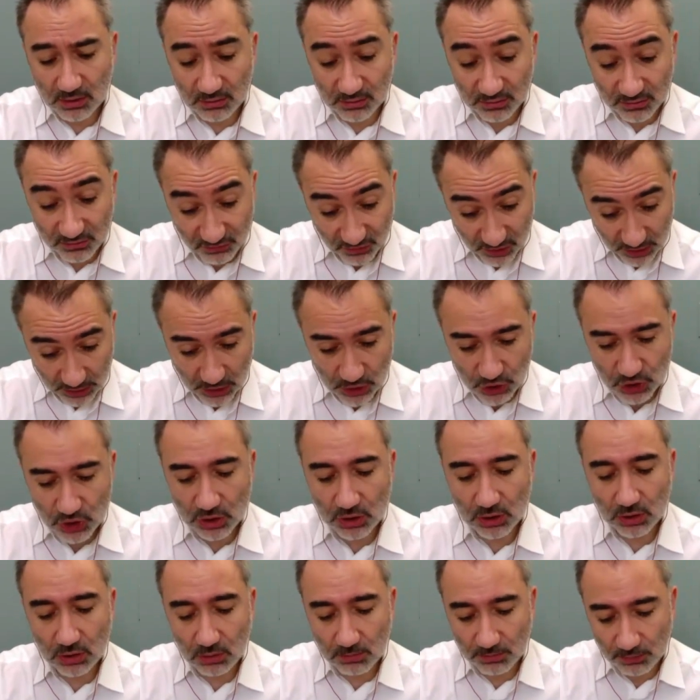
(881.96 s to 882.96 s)

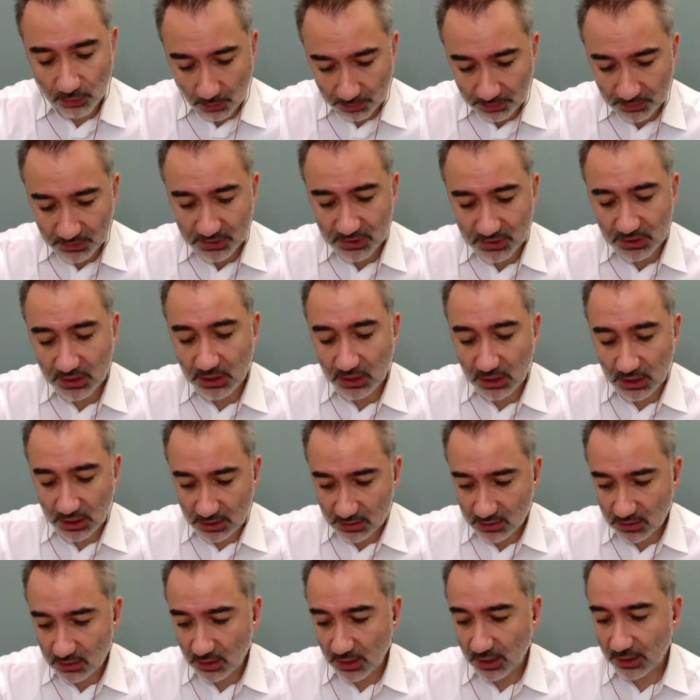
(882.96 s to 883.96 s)
religion, property,
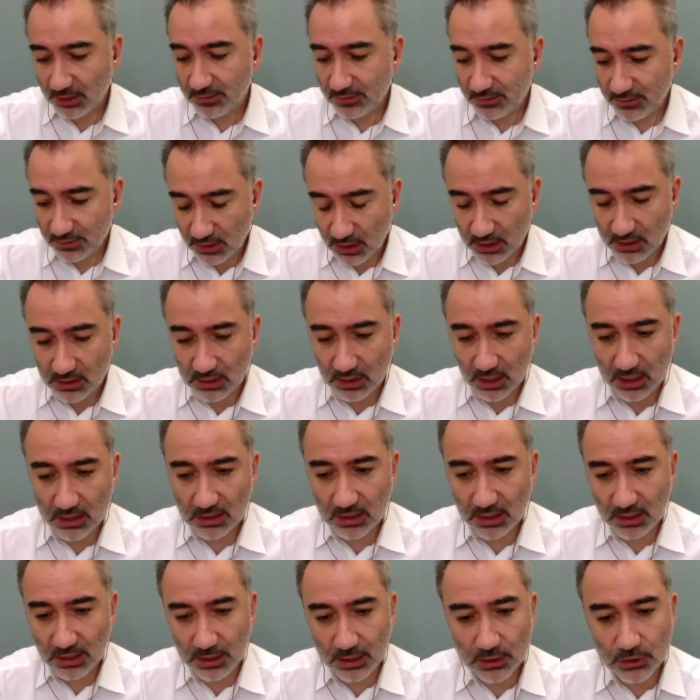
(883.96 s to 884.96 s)
intellect, and
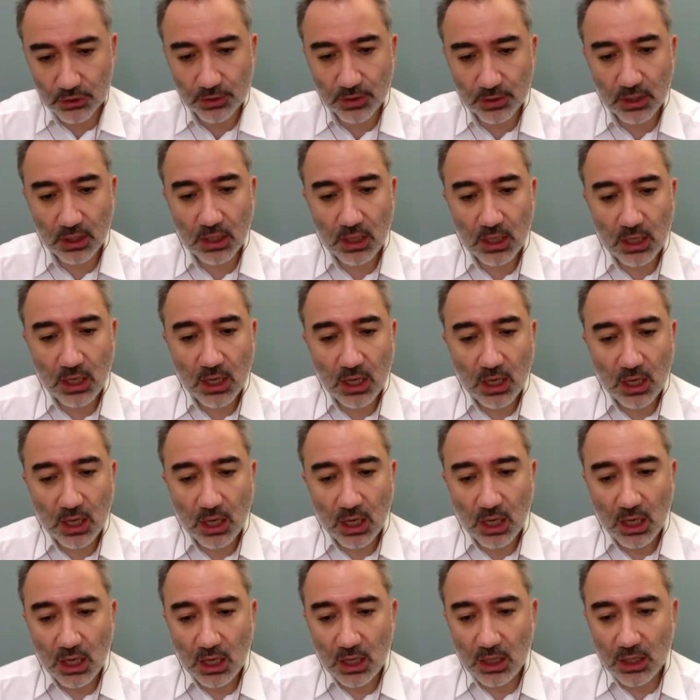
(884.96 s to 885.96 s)
lineage.
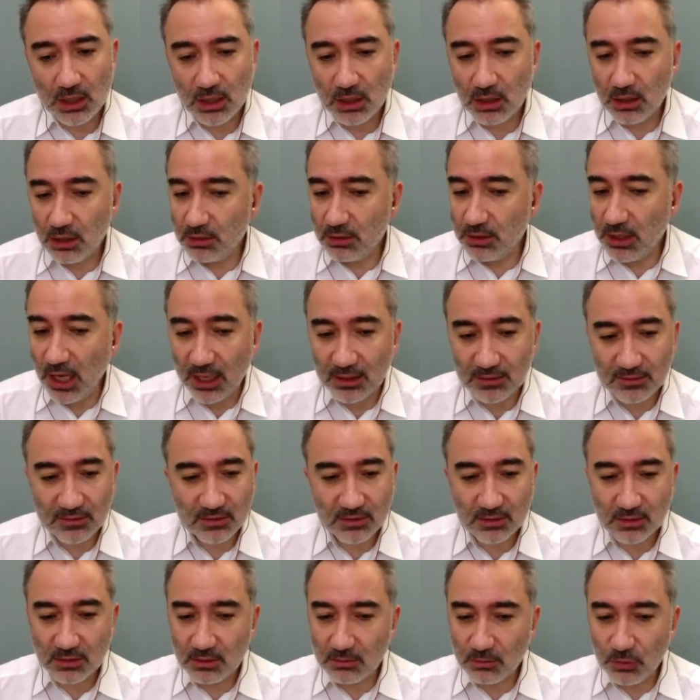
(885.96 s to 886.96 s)
Not
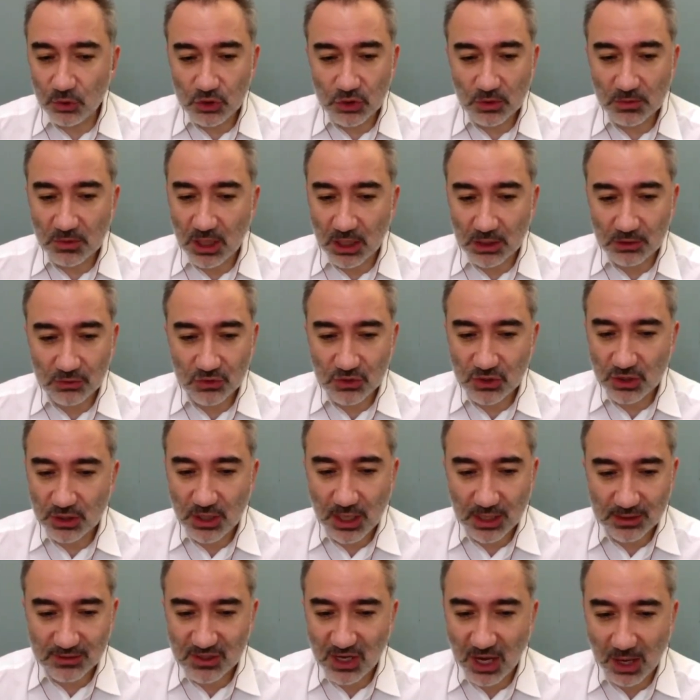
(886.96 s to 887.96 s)
Muslim countries are not
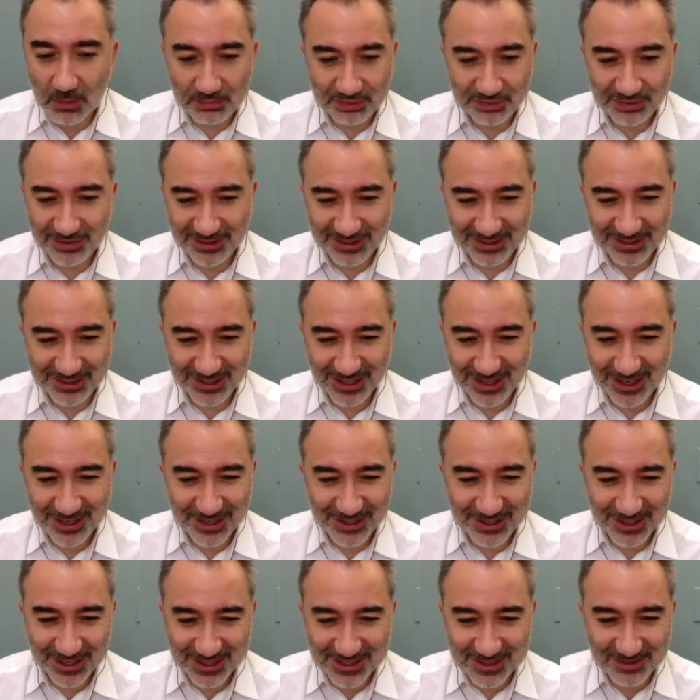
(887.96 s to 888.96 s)
top in that
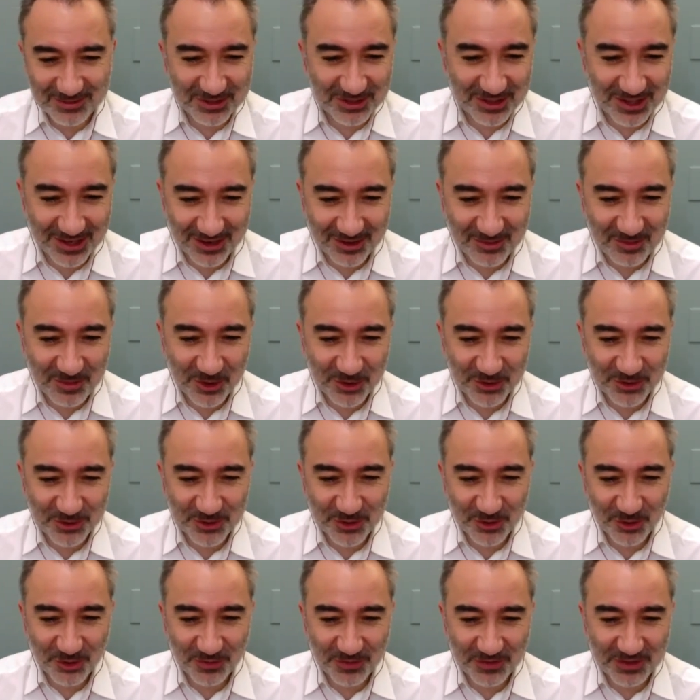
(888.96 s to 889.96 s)
index. I mean, they are most
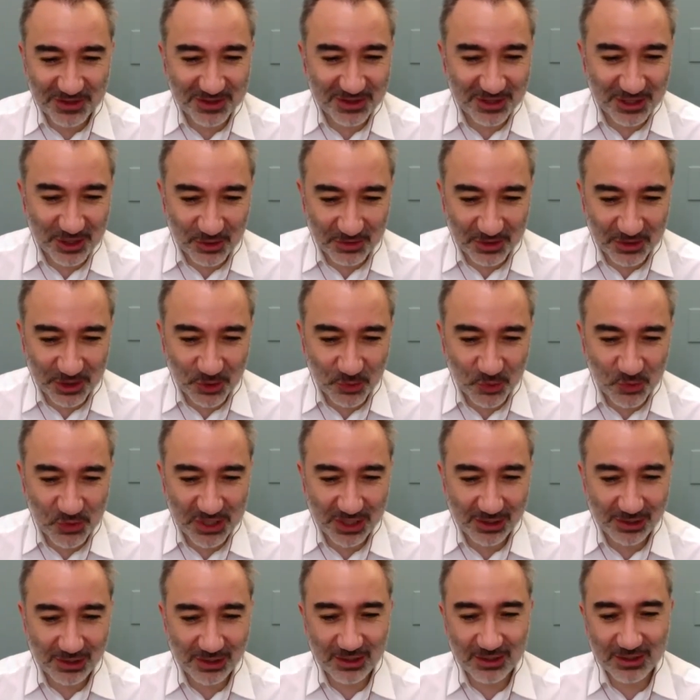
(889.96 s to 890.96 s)
served in New
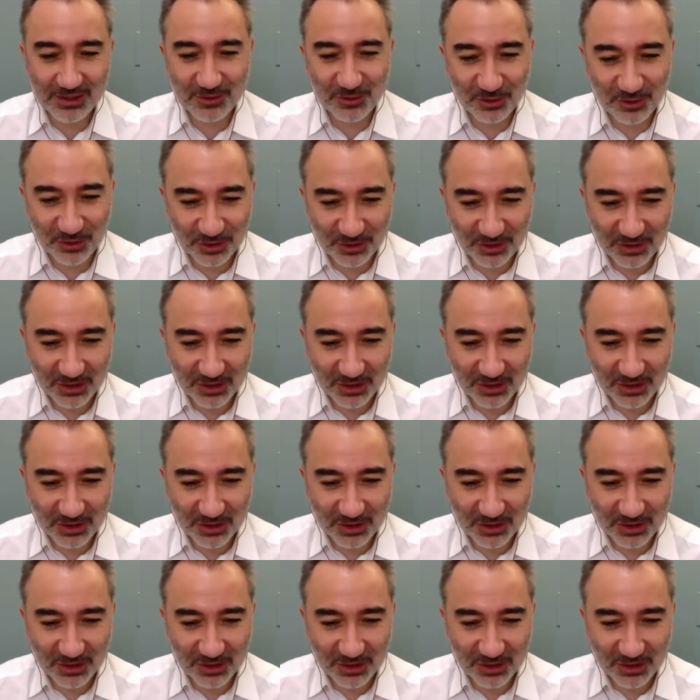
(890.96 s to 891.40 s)
Zealand or